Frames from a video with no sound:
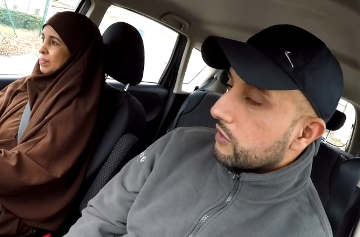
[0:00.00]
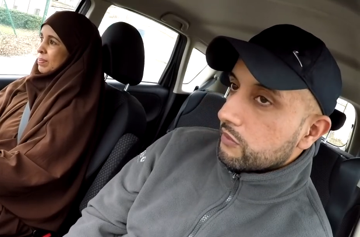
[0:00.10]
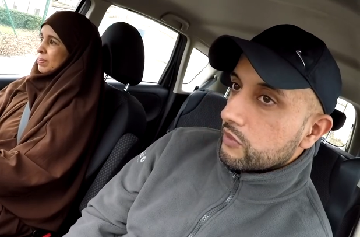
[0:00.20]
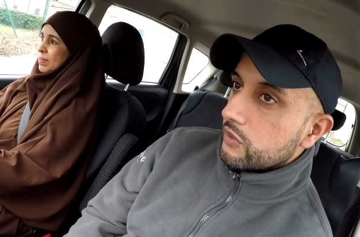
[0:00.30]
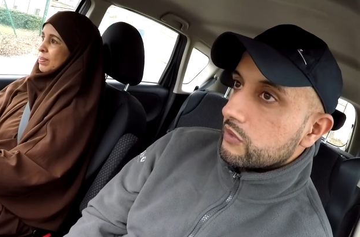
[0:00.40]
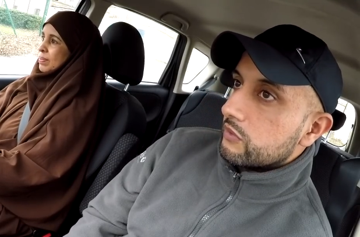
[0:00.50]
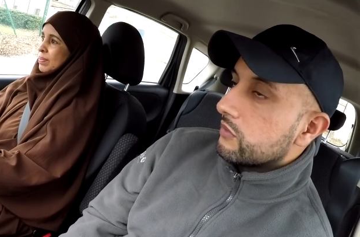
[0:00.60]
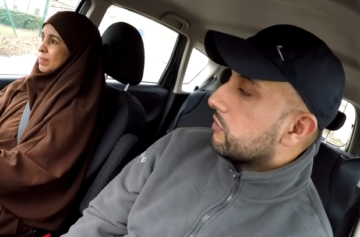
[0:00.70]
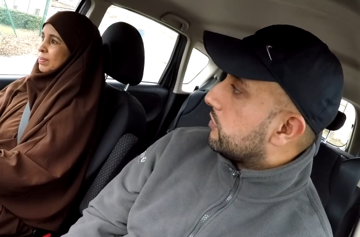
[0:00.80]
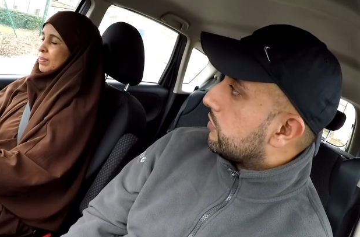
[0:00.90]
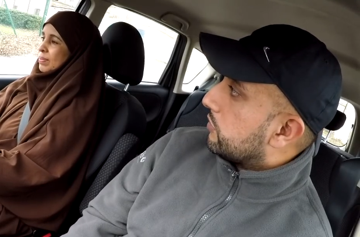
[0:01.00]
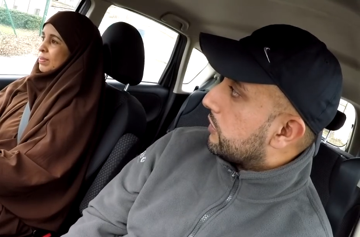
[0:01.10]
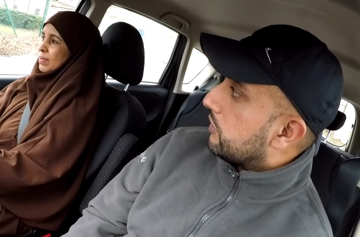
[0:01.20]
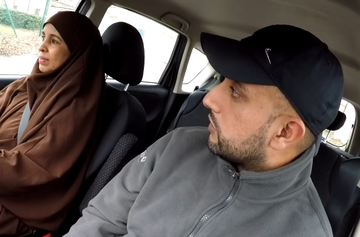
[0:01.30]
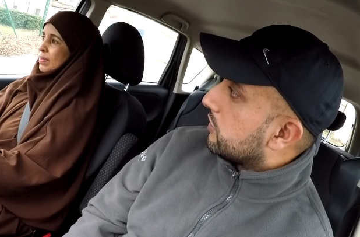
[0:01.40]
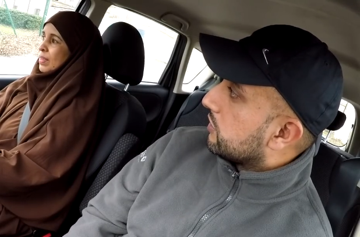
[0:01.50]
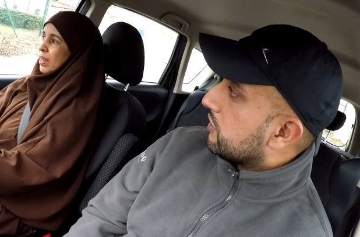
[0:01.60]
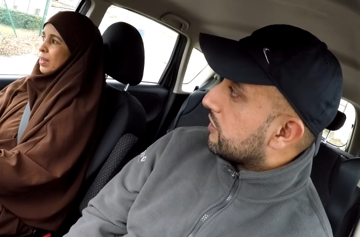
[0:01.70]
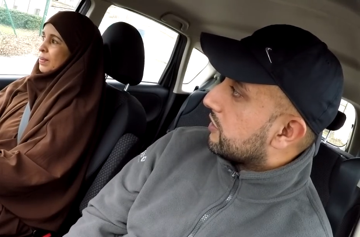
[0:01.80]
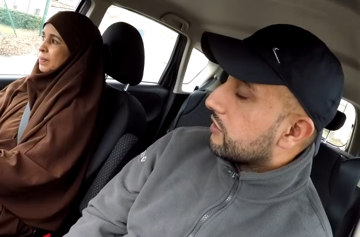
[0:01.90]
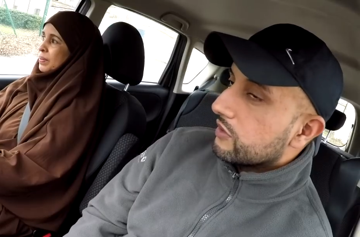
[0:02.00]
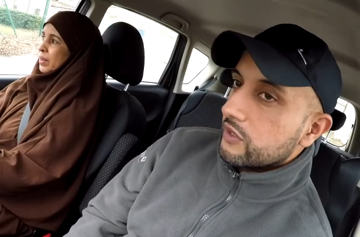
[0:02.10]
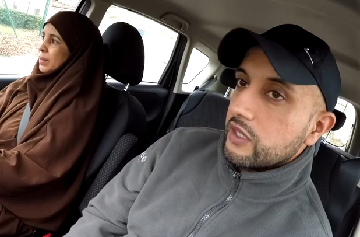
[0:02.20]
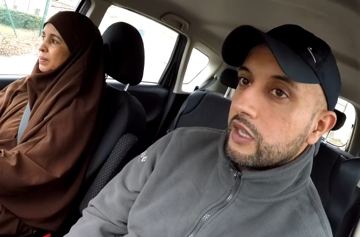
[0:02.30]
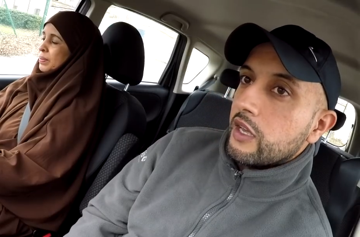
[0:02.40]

Speaker 1: him or or her. Yeah. yeah? Okay.